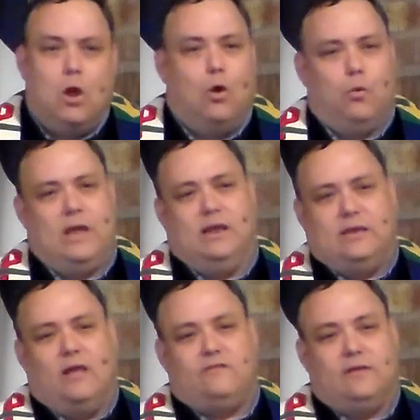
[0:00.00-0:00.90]
No,
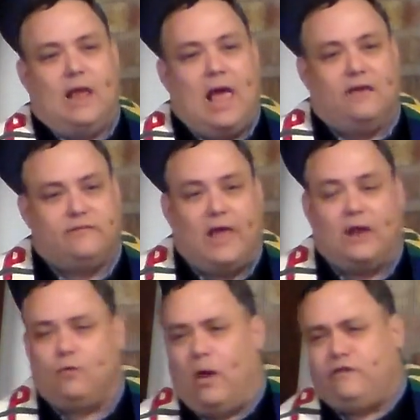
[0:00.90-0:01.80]
he doesn't ask
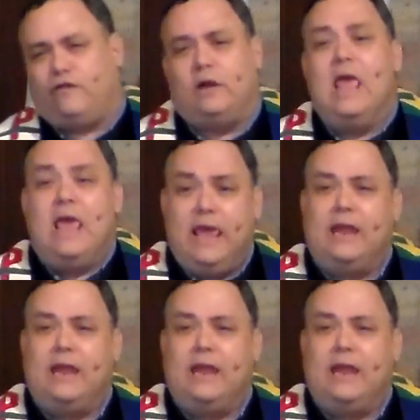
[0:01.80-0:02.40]
that question.